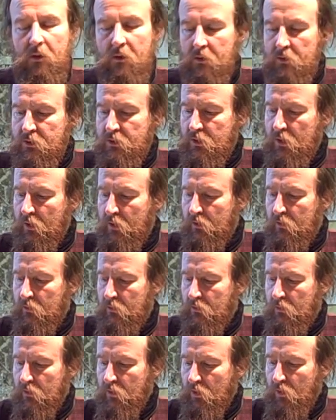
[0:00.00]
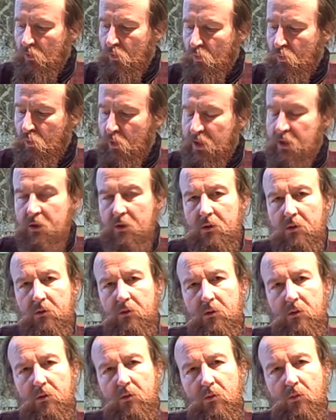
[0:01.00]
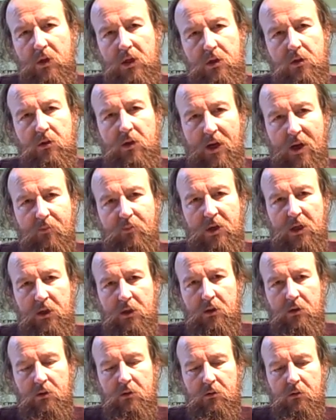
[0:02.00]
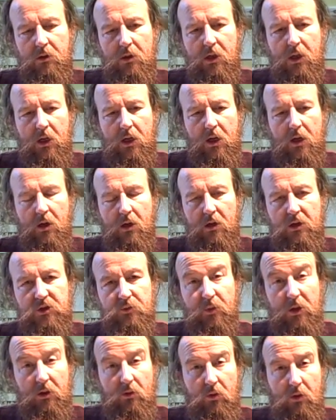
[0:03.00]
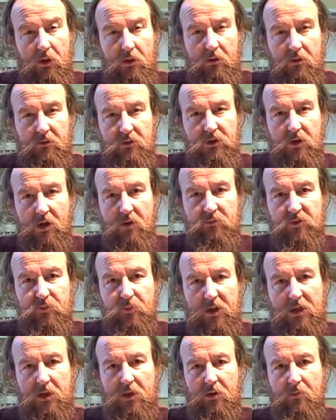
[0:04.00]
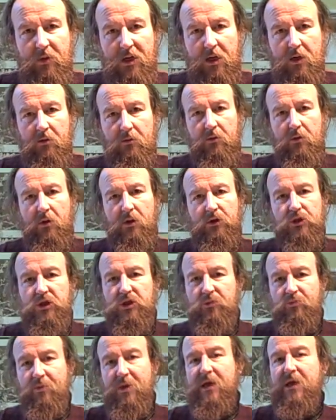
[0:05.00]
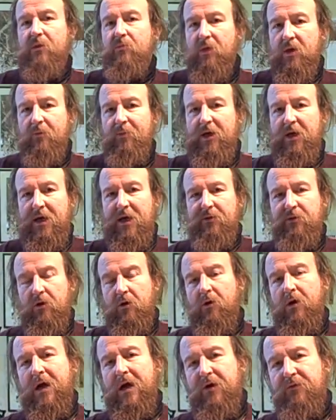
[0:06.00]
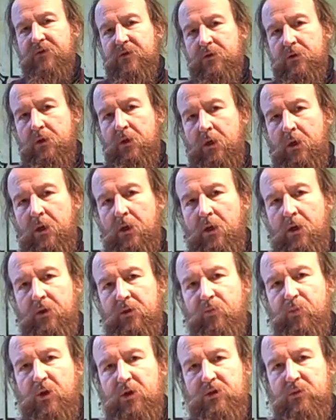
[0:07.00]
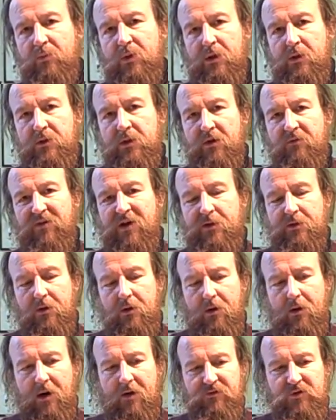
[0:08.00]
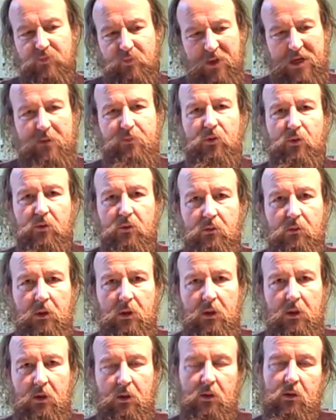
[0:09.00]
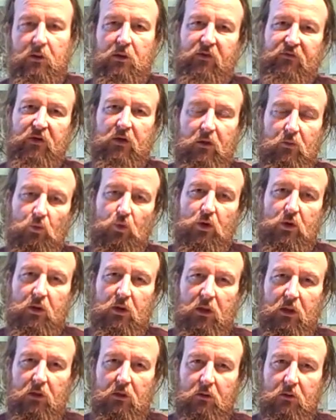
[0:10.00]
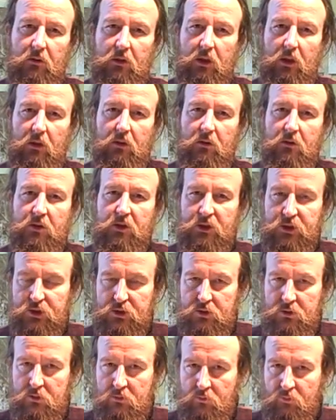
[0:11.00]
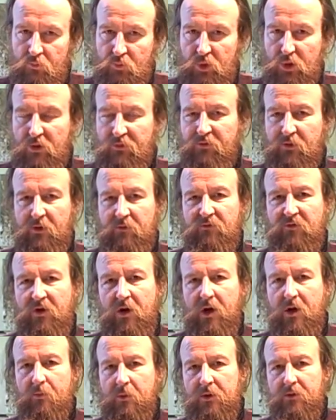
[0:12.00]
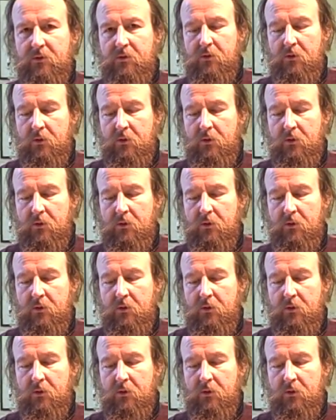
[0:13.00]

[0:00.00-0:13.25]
So when you come here, I spend quite a lot of time speaking about not just me, but about other crafts and the possibility of other crafts people living and working in this beautiful environment